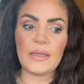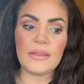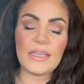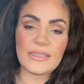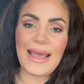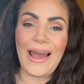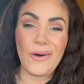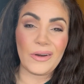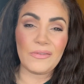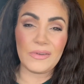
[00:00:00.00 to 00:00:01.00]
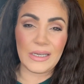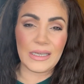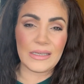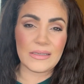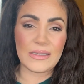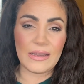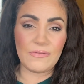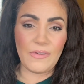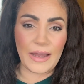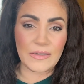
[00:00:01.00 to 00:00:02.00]
this out if it is in
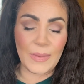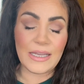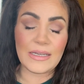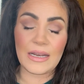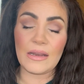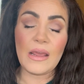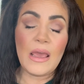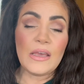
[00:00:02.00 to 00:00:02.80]
fact mandated.